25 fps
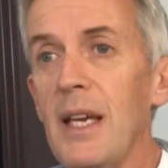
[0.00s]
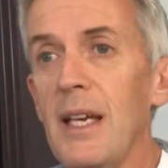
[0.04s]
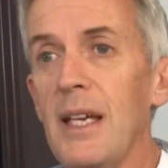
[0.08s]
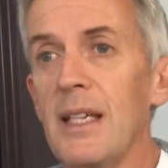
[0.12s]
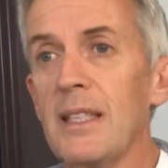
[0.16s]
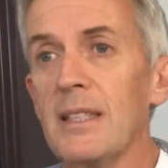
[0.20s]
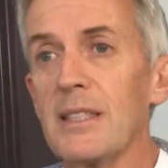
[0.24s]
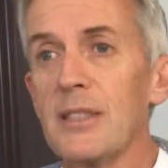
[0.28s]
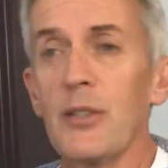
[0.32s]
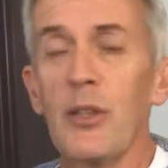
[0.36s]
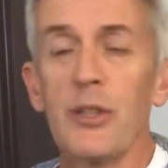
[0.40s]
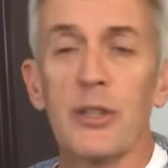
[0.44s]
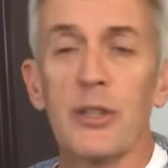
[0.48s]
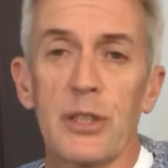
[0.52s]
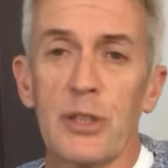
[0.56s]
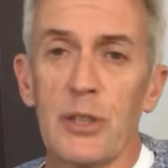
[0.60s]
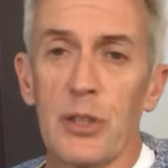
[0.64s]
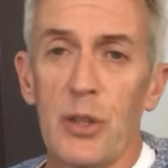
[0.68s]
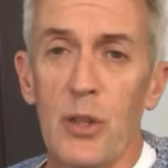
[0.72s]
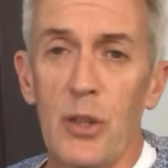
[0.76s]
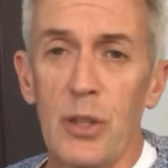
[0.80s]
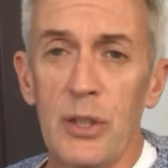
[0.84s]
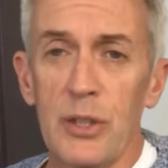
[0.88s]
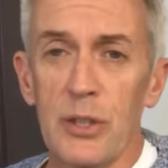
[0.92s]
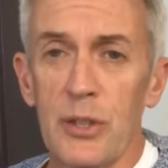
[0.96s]
It's
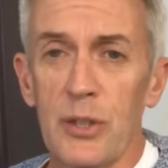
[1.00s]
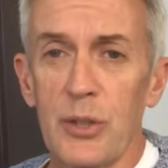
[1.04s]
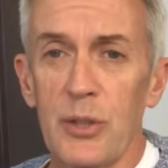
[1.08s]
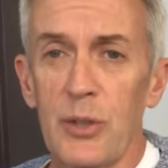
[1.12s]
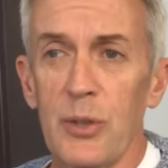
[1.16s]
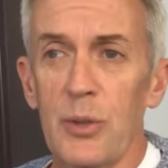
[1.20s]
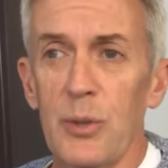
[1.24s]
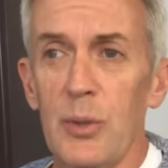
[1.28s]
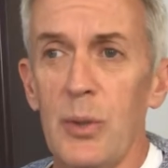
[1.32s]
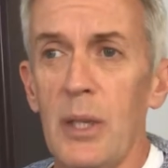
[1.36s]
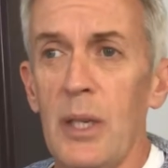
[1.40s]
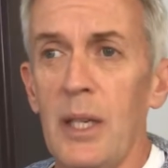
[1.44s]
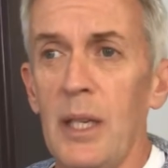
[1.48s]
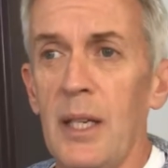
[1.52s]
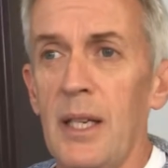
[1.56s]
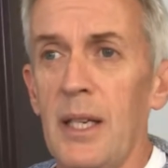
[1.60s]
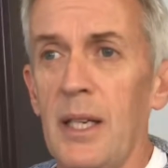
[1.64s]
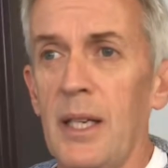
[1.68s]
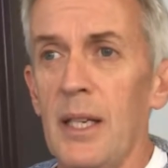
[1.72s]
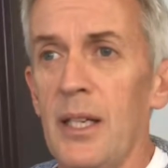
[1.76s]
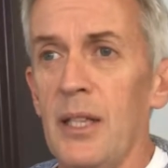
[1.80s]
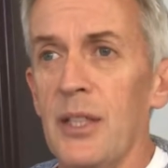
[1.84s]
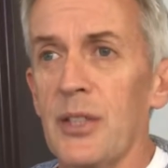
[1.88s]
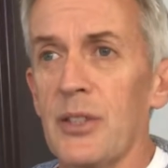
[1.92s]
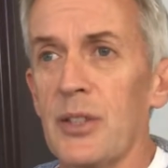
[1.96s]
designed
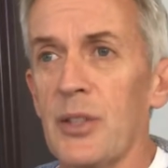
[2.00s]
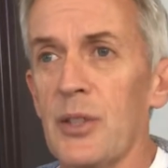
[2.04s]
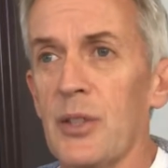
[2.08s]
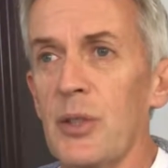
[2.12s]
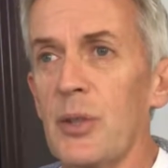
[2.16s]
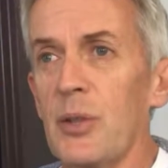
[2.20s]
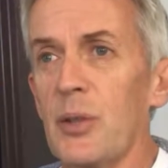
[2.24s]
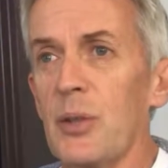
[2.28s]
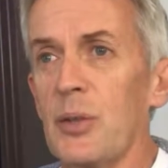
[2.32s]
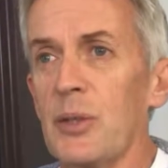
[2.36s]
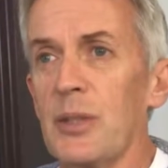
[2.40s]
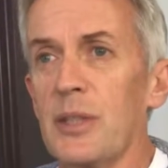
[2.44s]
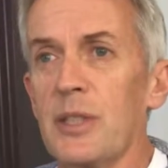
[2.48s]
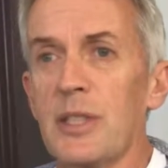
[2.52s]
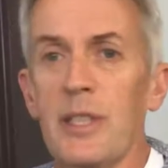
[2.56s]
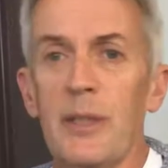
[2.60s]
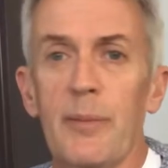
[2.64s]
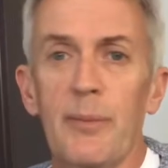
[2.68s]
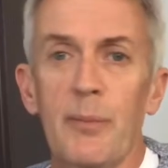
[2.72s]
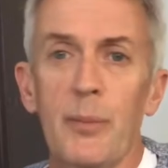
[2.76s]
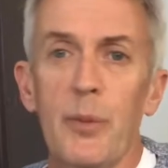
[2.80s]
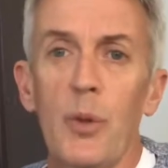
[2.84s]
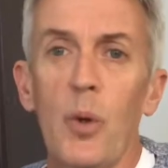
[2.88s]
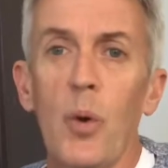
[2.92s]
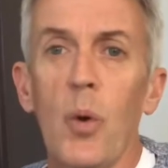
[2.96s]
to
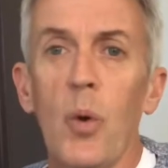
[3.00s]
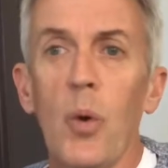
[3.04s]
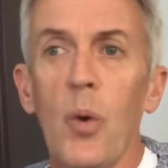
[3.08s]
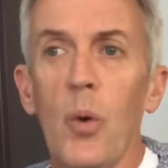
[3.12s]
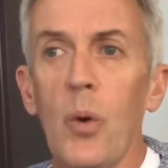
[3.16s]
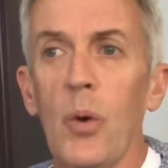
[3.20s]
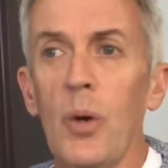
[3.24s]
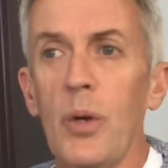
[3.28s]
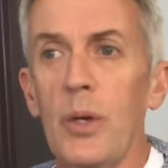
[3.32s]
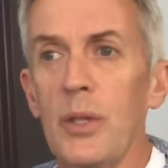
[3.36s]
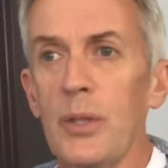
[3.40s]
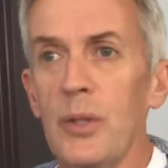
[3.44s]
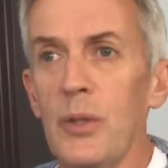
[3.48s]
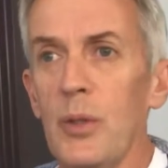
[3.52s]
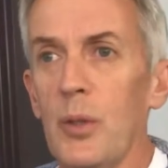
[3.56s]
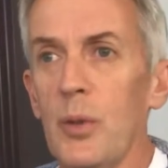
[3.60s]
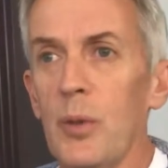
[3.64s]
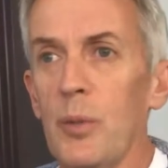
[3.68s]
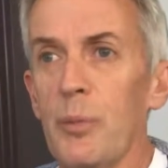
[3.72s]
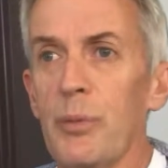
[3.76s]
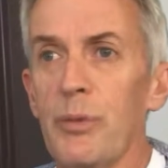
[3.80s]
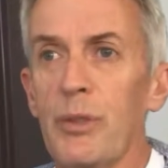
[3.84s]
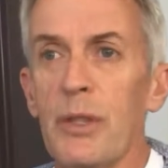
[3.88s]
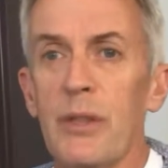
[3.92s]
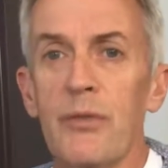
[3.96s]
tip
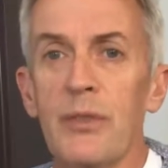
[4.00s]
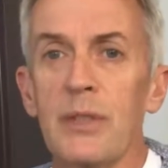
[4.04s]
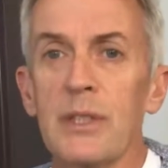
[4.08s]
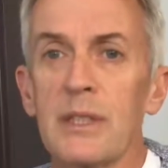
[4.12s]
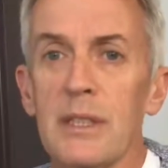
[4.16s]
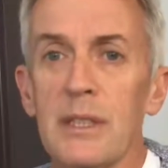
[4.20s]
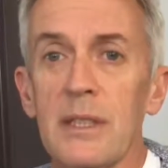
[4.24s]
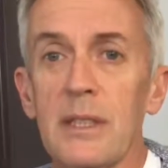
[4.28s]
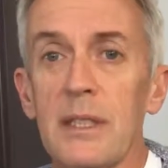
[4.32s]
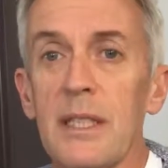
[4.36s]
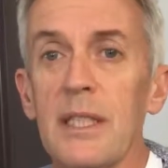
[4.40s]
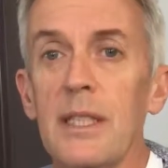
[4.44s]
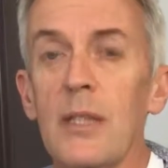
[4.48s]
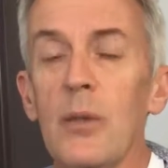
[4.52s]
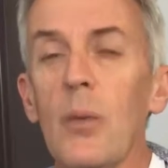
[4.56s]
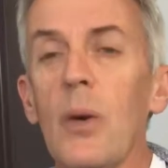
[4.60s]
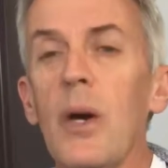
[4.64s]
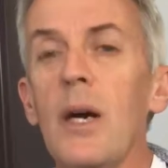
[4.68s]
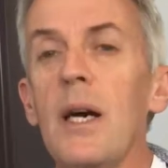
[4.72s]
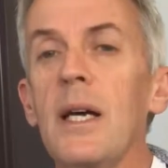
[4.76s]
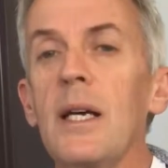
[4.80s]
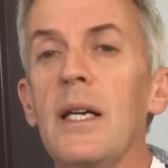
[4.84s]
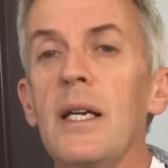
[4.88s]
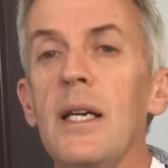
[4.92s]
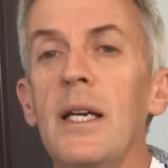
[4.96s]
your preferences
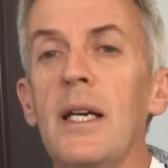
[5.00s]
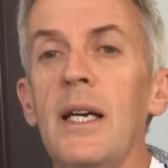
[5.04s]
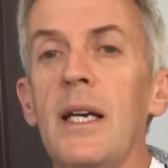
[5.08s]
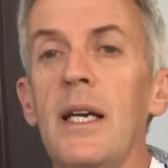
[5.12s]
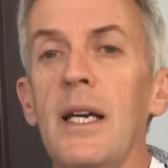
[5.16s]
anyway.